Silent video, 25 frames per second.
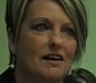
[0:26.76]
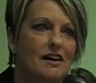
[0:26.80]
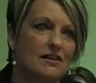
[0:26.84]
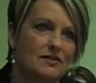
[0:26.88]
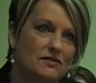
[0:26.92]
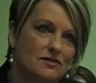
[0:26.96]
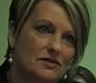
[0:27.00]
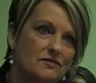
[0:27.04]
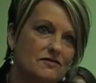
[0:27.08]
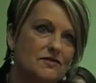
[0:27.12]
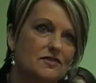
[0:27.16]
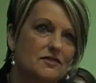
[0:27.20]

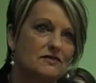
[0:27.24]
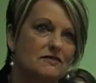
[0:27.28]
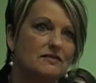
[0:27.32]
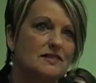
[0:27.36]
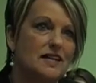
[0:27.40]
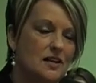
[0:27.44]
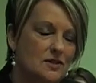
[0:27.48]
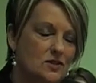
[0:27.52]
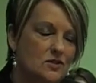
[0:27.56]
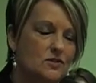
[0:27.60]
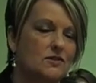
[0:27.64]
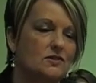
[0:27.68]
honor of
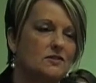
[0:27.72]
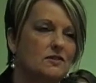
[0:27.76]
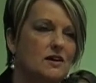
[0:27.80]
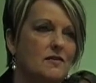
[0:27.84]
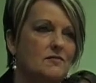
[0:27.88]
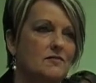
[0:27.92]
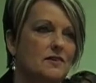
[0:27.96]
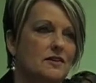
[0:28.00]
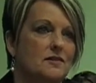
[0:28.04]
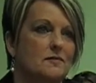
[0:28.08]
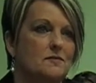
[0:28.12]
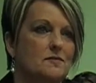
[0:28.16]
National
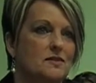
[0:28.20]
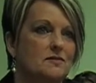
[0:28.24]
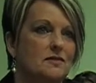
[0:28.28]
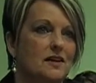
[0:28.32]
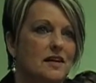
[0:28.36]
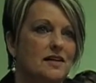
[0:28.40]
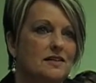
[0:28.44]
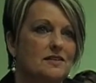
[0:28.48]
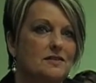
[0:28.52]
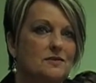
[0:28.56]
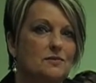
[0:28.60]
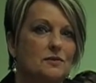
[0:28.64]
Crime Victims'
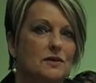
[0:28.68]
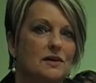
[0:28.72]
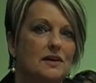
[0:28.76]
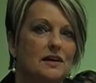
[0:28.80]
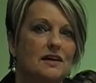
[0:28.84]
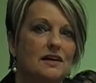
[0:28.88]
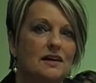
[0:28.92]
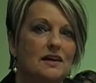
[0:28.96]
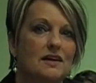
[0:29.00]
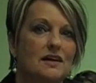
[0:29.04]
Rights Week.